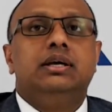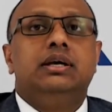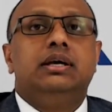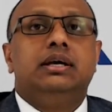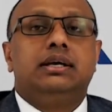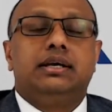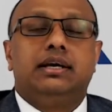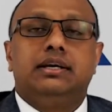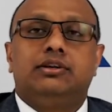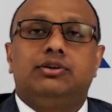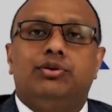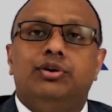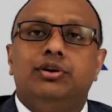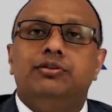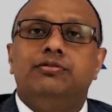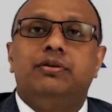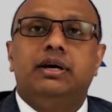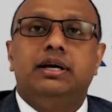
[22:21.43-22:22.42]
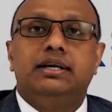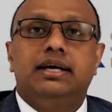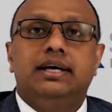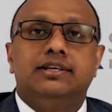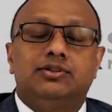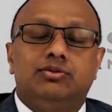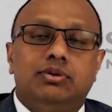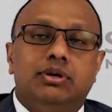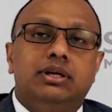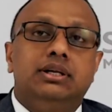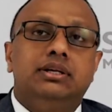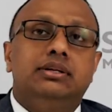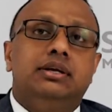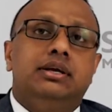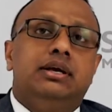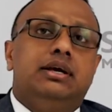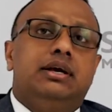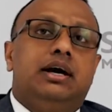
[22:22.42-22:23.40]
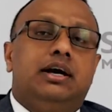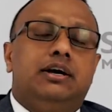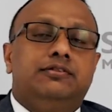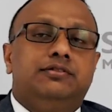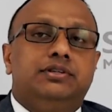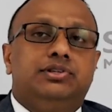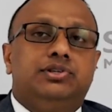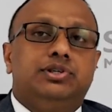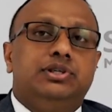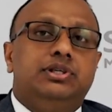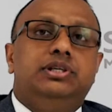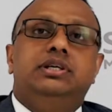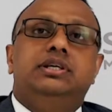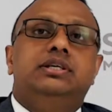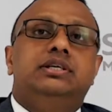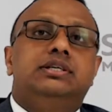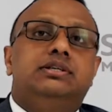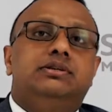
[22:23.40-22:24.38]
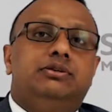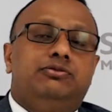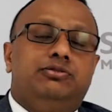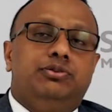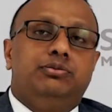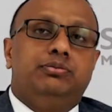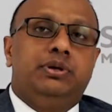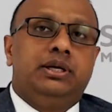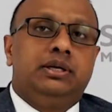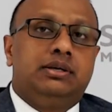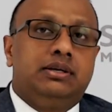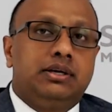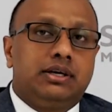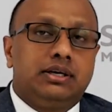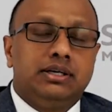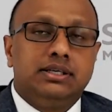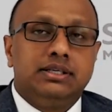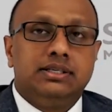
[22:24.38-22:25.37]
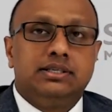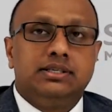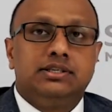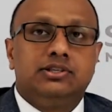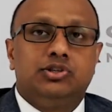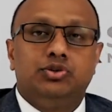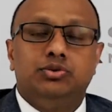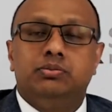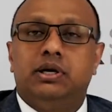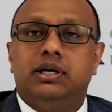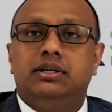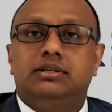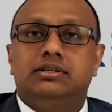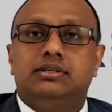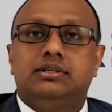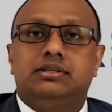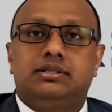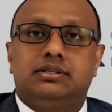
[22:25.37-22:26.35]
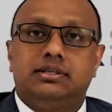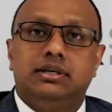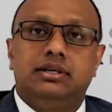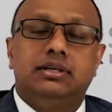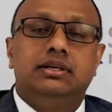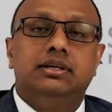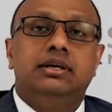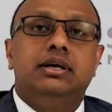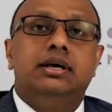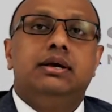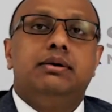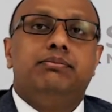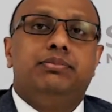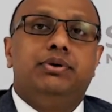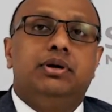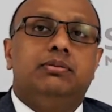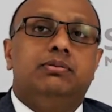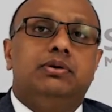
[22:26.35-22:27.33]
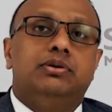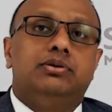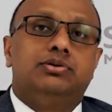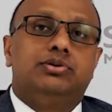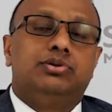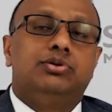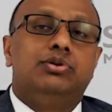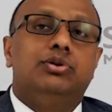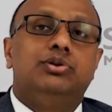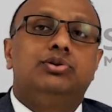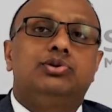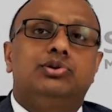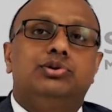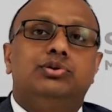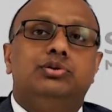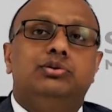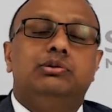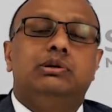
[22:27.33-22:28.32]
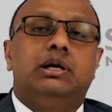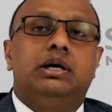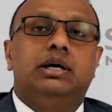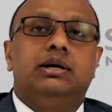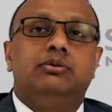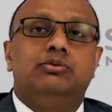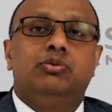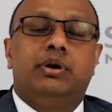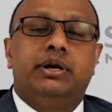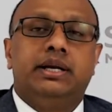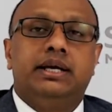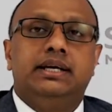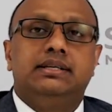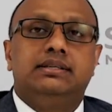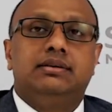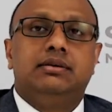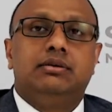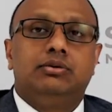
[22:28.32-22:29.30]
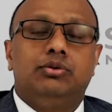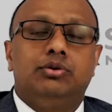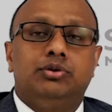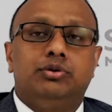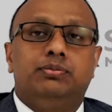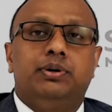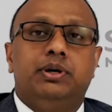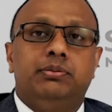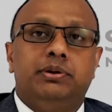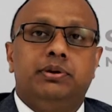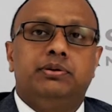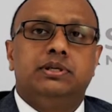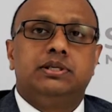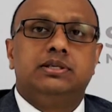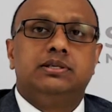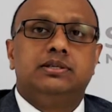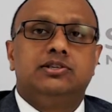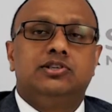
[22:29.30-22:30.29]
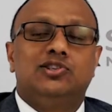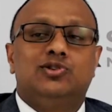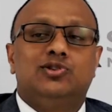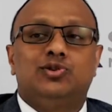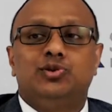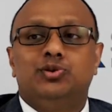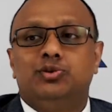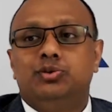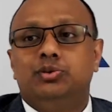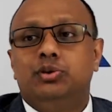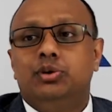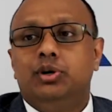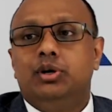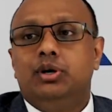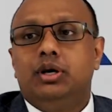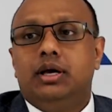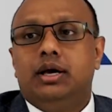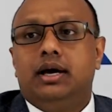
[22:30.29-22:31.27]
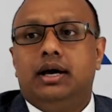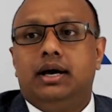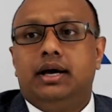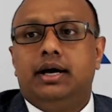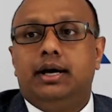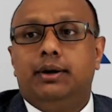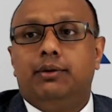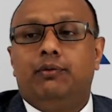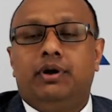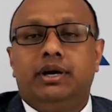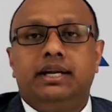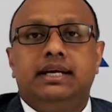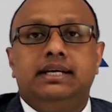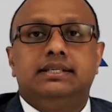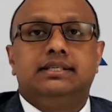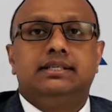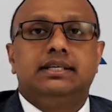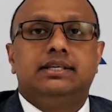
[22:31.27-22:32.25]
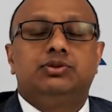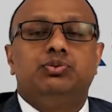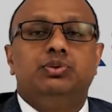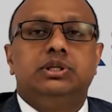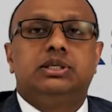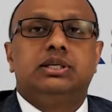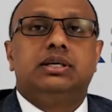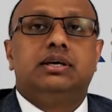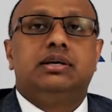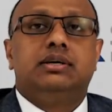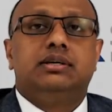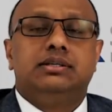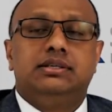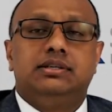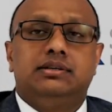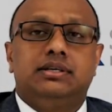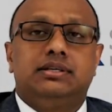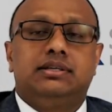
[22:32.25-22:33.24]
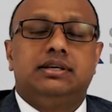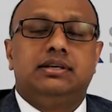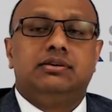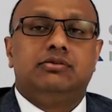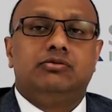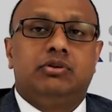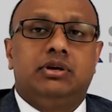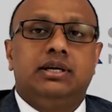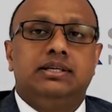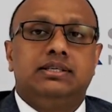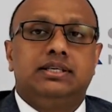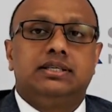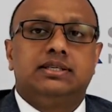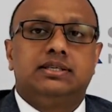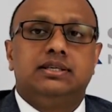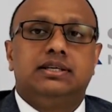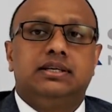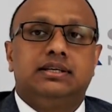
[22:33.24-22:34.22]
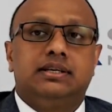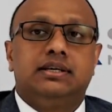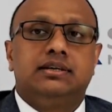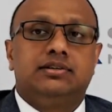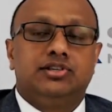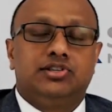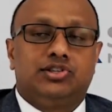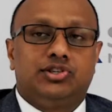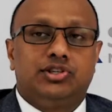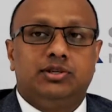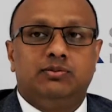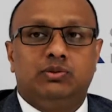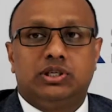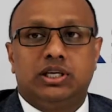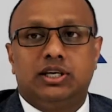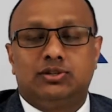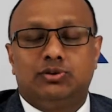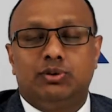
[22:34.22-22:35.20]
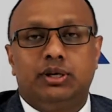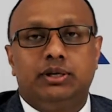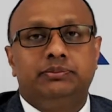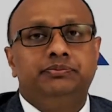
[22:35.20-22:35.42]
get qualified as well. After 3 years, if you meet the conditions, you might still be able to go through go to permanent residency through 186 visa, 186 direct entry streams as well.